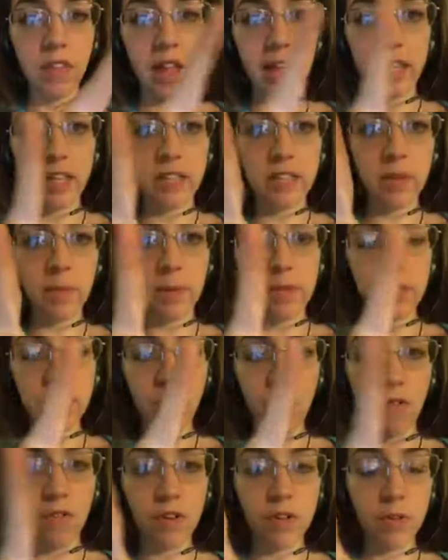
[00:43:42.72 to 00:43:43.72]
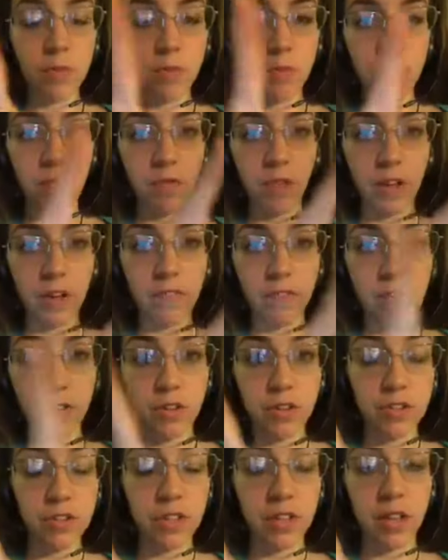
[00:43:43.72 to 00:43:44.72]
someone's over
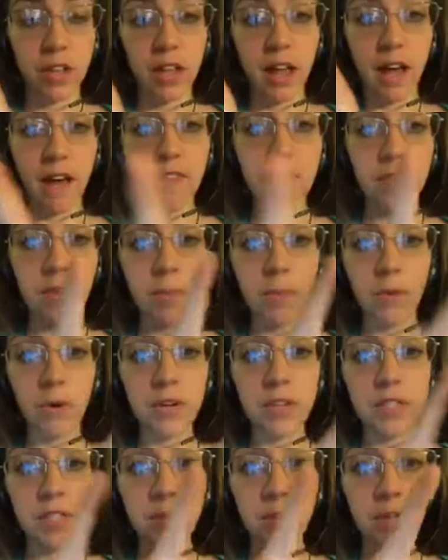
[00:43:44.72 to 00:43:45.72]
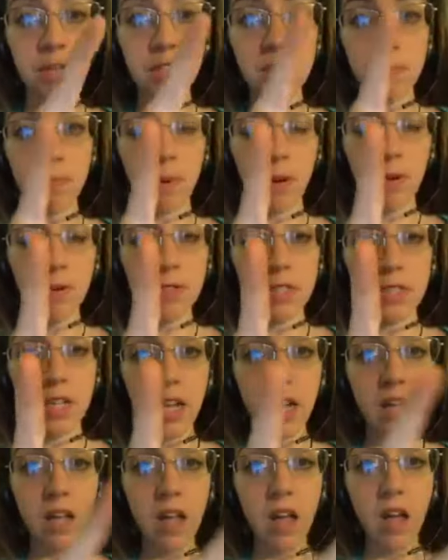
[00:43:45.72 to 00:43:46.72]
further to the left. The more someone is
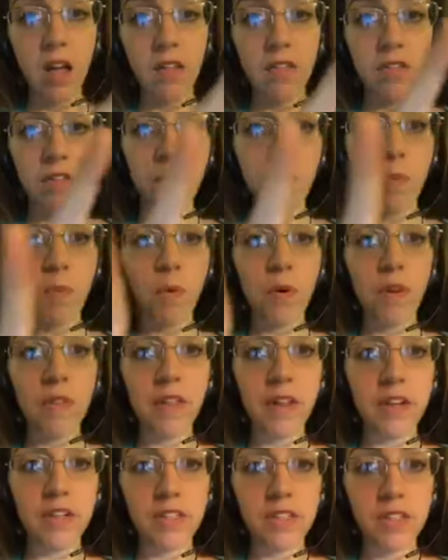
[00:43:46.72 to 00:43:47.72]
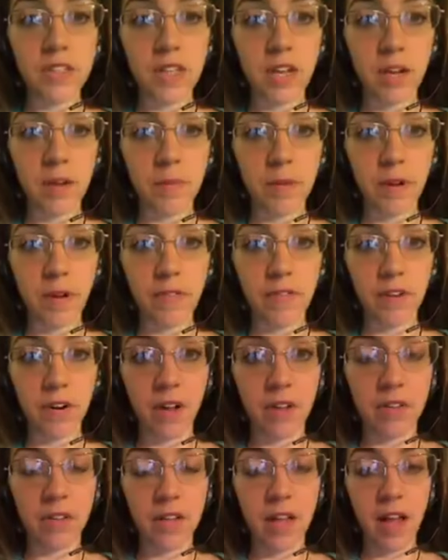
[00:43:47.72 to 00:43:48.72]
posting, the more theirs is going to be over
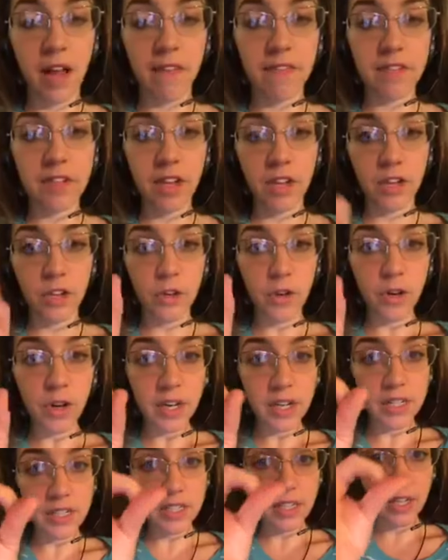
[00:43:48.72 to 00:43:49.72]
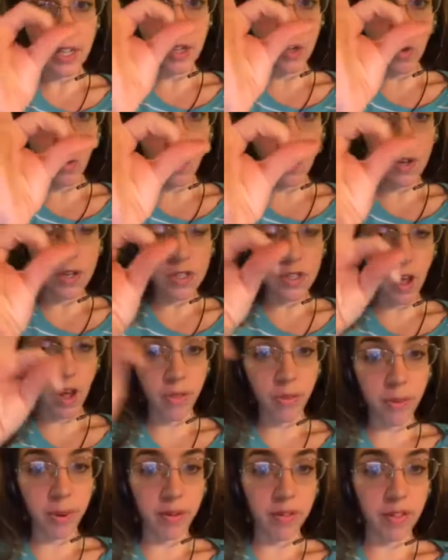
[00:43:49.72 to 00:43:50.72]
on the left. Now, you're going to see yours
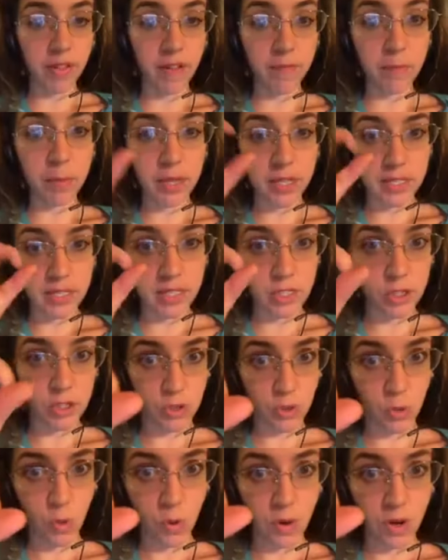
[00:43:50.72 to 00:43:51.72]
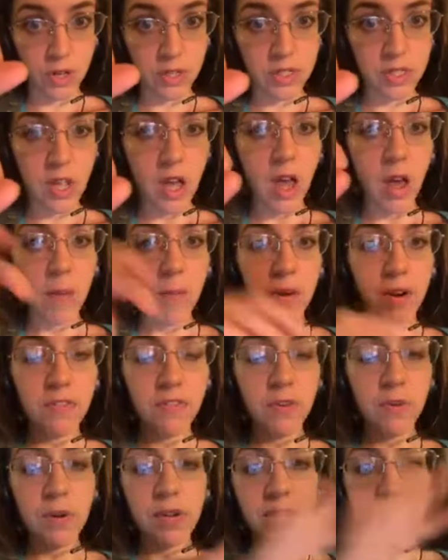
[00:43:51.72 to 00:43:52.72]
all the way on the left because it's yours. But
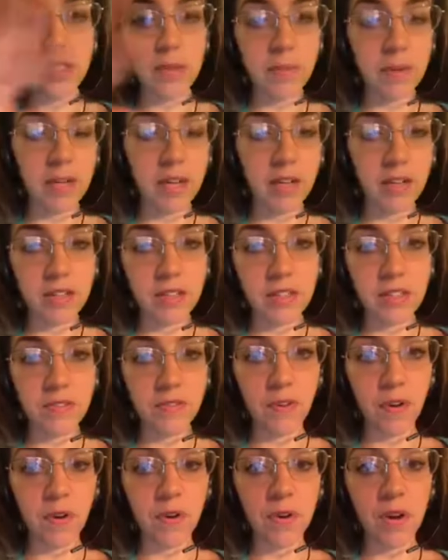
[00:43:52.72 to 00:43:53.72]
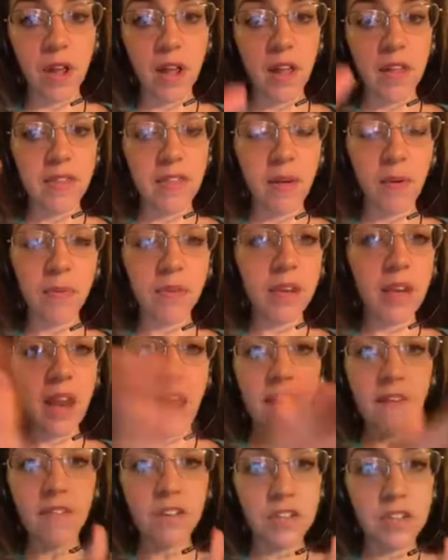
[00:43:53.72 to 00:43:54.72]
if you were on somebody else's phone, they'll
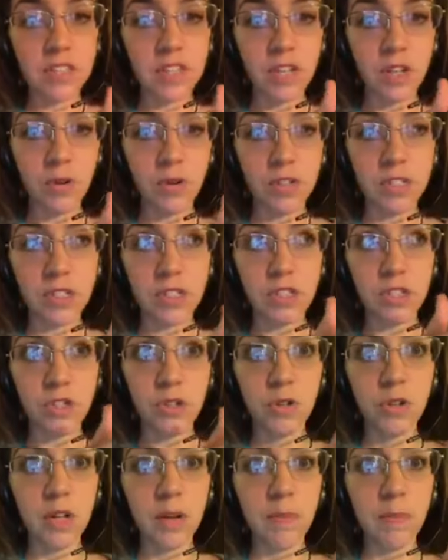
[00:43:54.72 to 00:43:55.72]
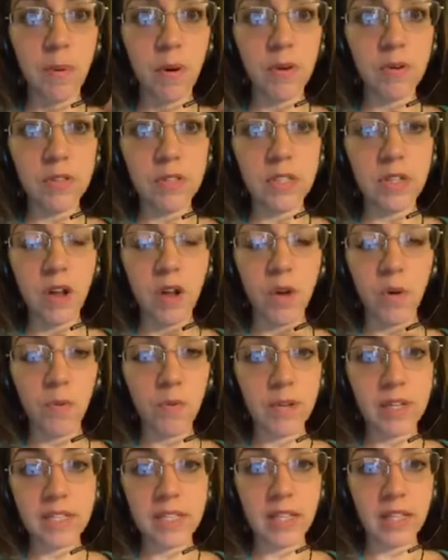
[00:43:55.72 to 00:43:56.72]
never see yours because you didn't post
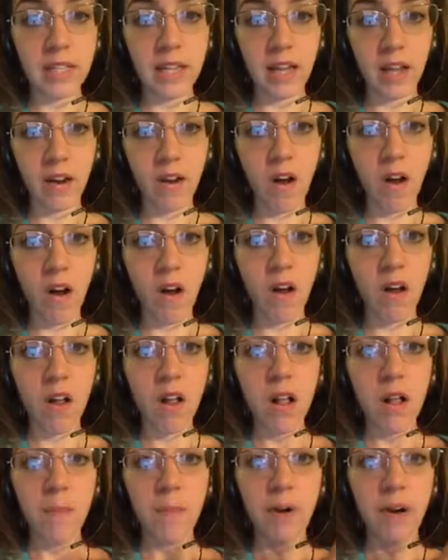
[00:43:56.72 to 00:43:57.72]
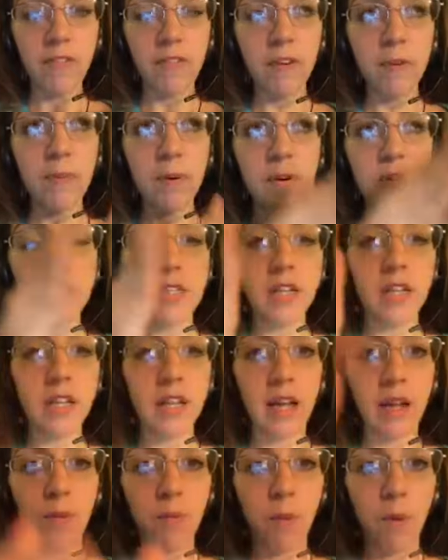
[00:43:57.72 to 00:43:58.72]
recently at all. But if you're posting
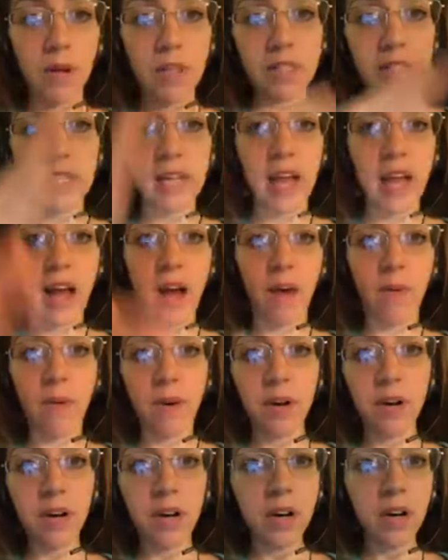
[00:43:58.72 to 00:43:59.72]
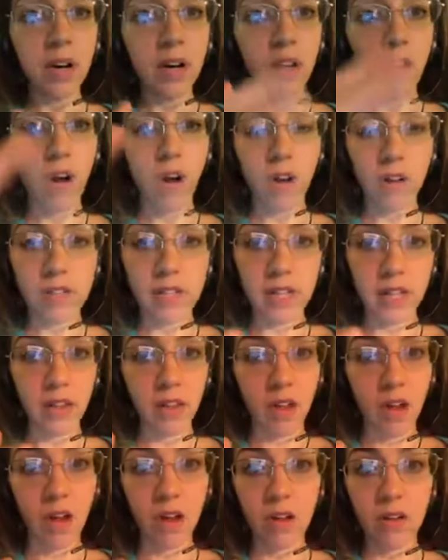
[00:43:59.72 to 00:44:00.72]
once an hour all day
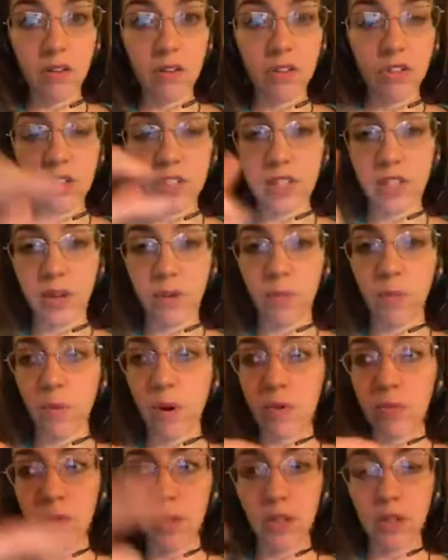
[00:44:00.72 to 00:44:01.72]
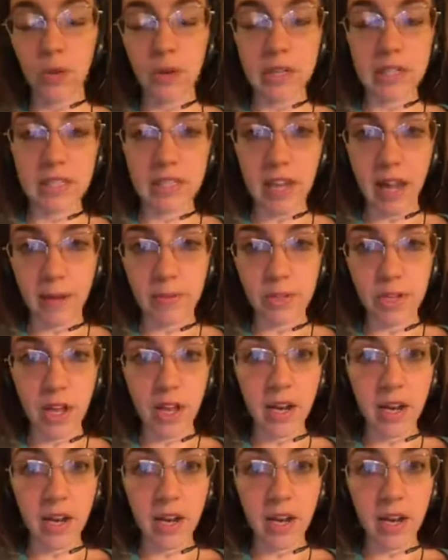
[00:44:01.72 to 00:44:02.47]
long, just one really quick snapshot and